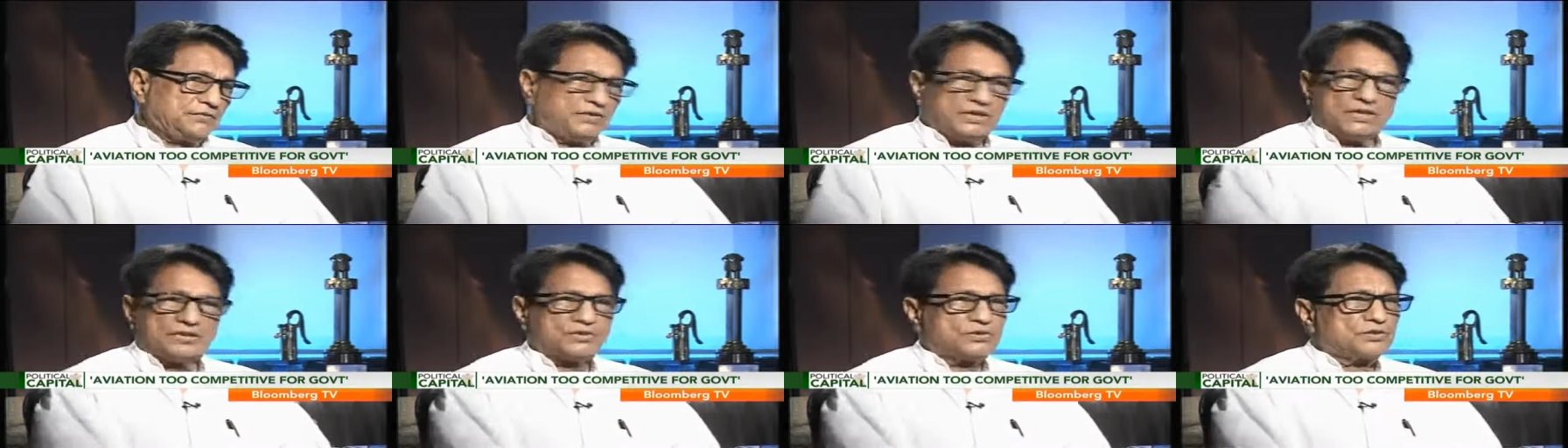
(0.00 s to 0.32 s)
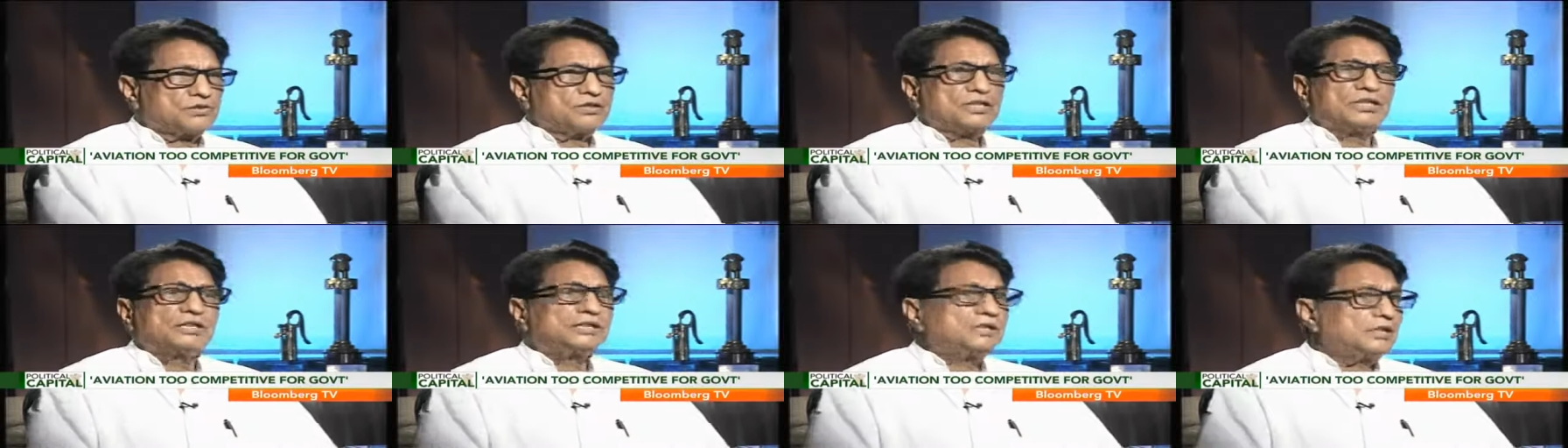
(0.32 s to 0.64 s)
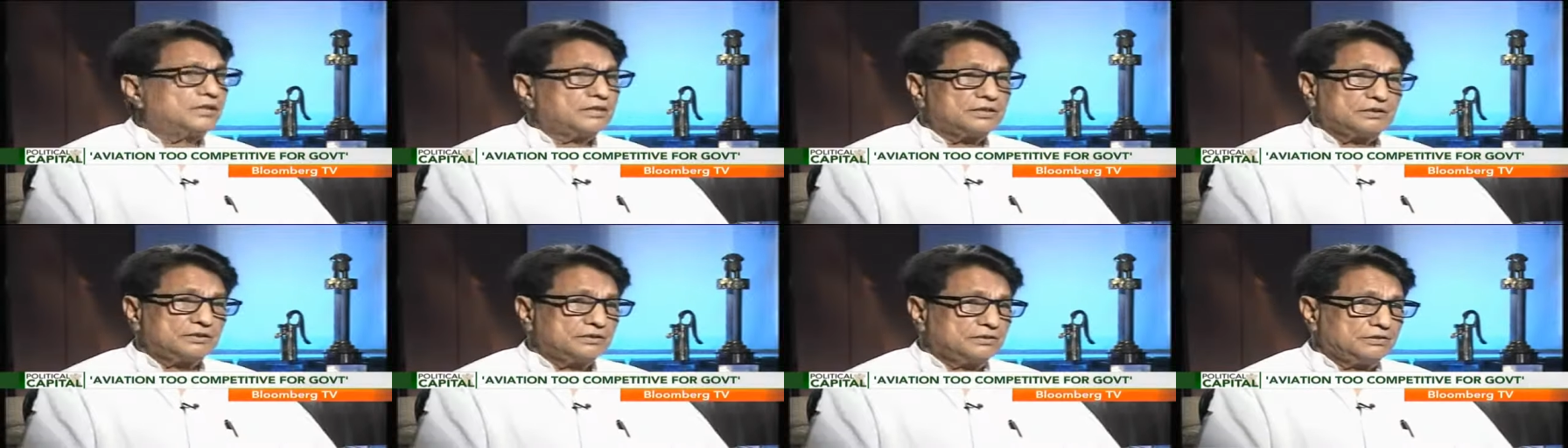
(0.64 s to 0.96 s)
There's
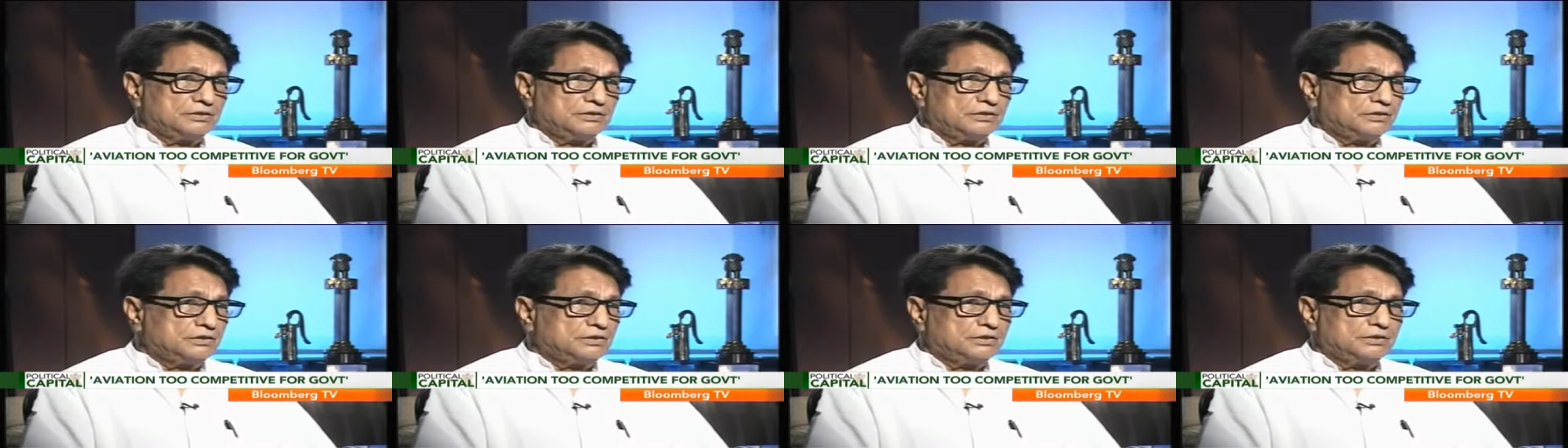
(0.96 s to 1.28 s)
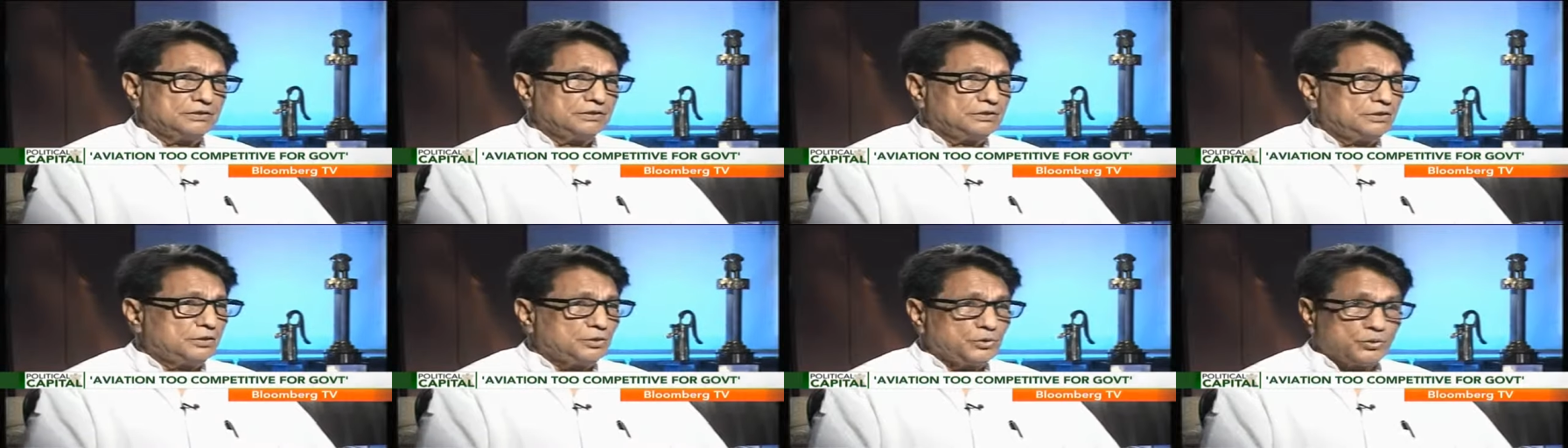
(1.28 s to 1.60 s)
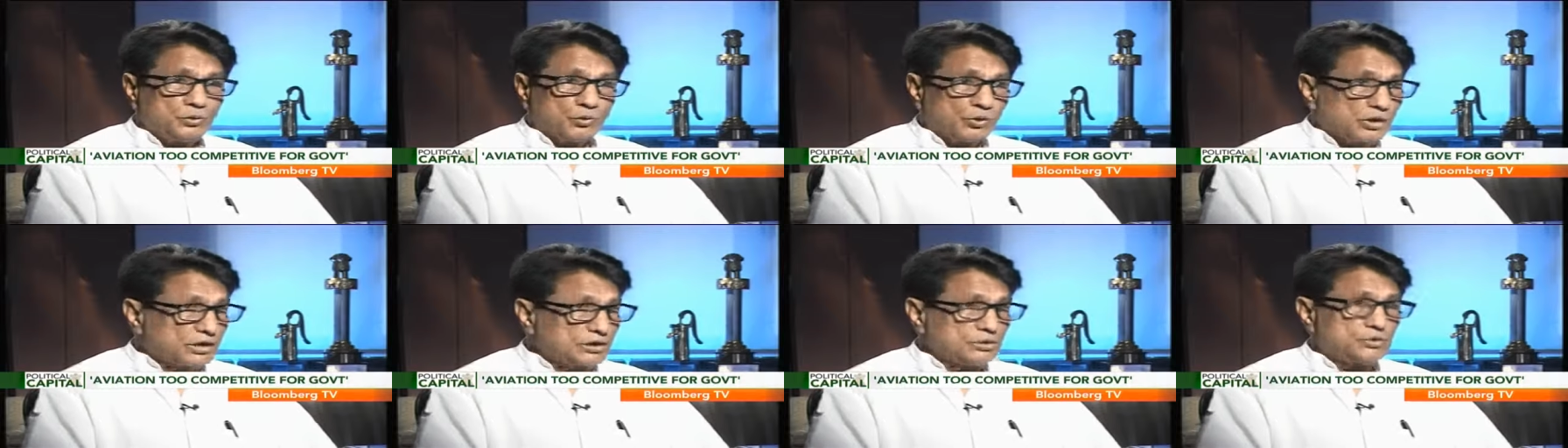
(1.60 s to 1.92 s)
nothing
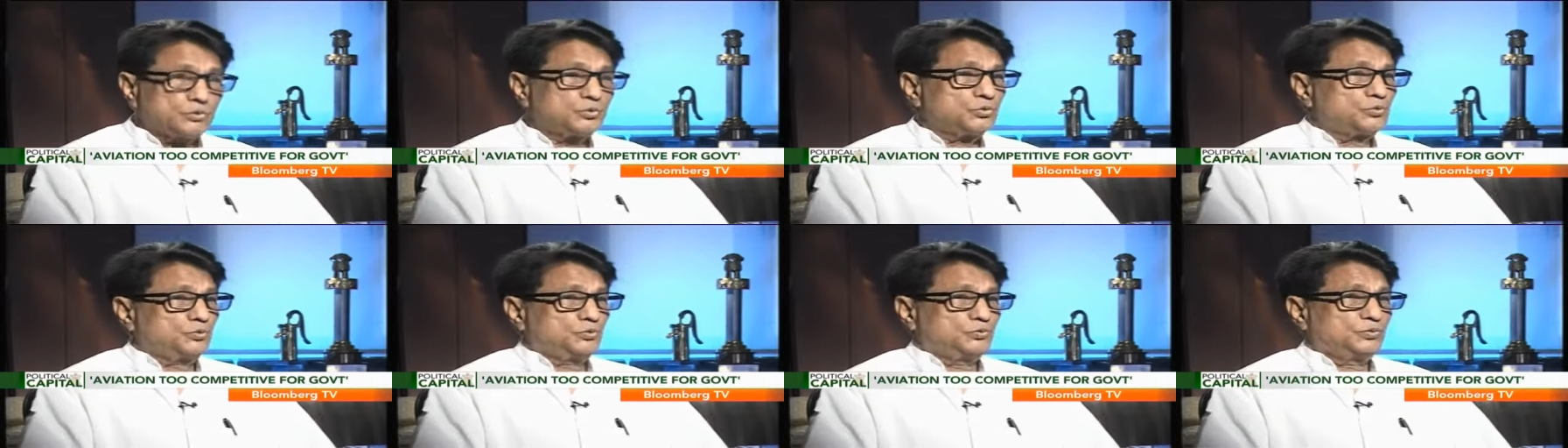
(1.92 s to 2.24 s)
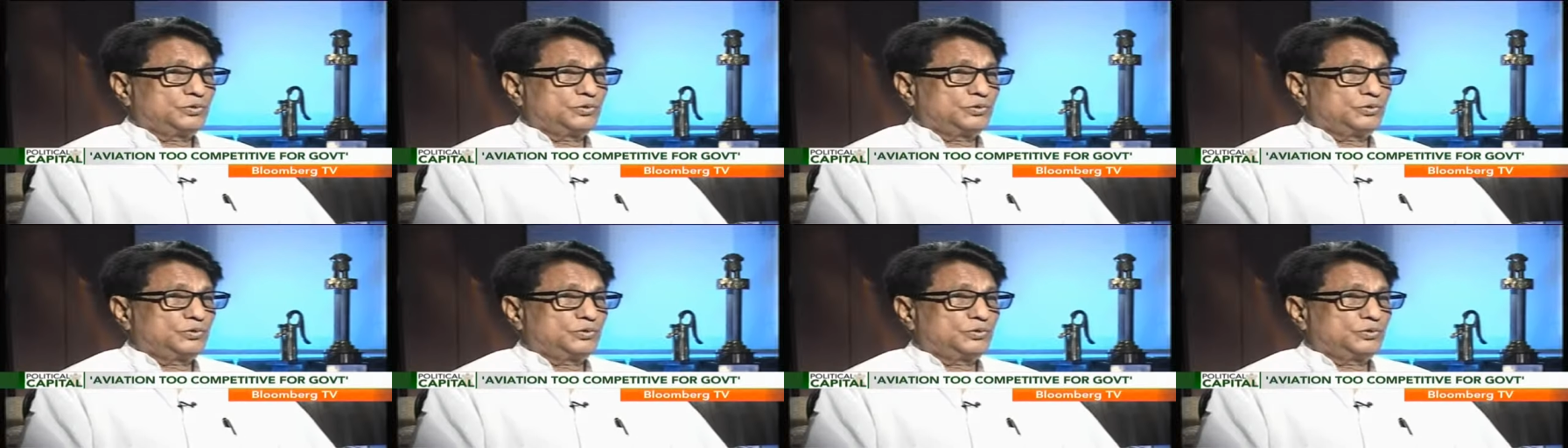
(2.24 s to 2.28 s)
you can do.